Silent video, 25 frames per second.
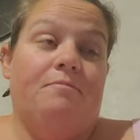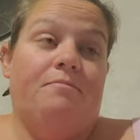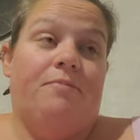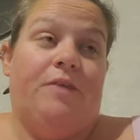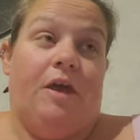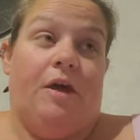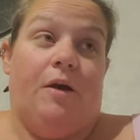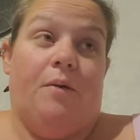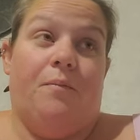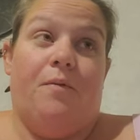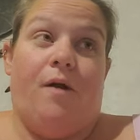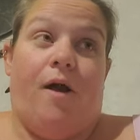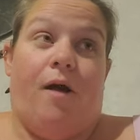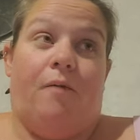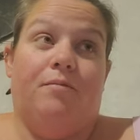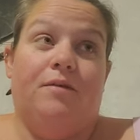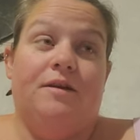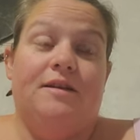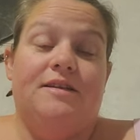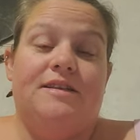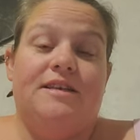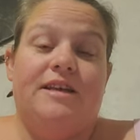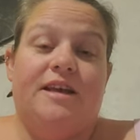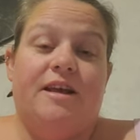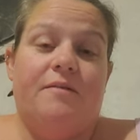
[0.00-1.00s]
you know,
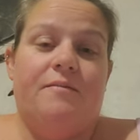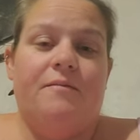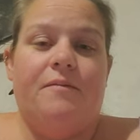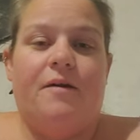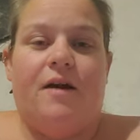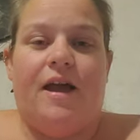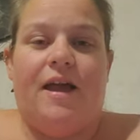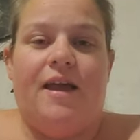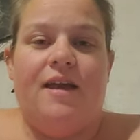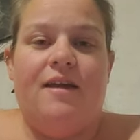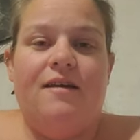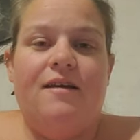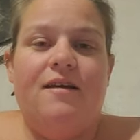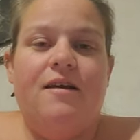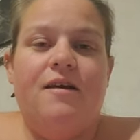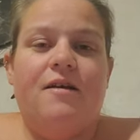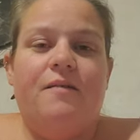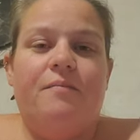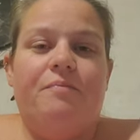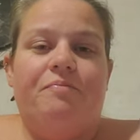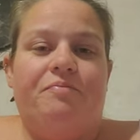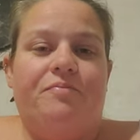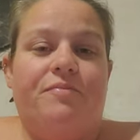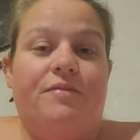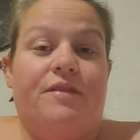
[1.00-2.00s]
probably TMI,
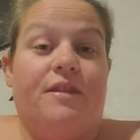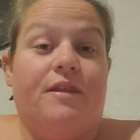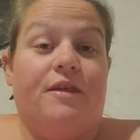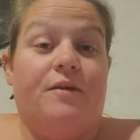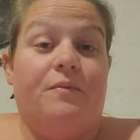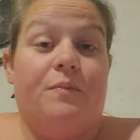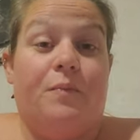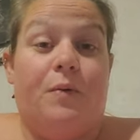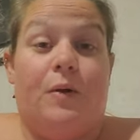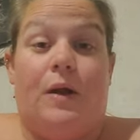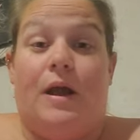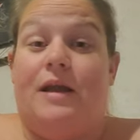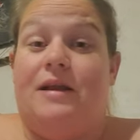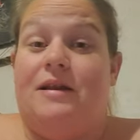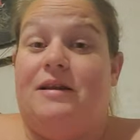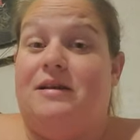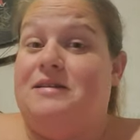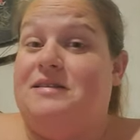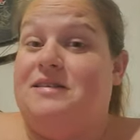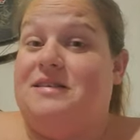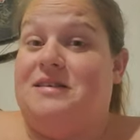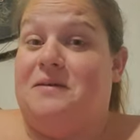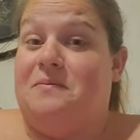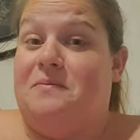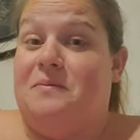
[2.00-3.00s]
the
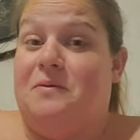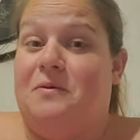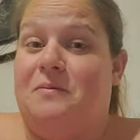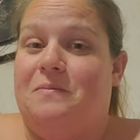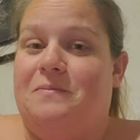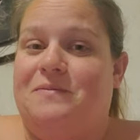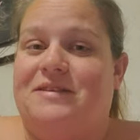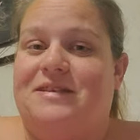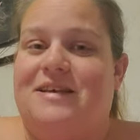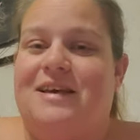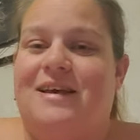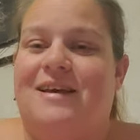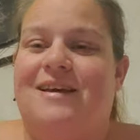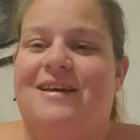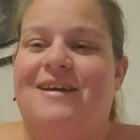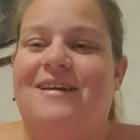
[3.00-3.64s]
pregnancy poops.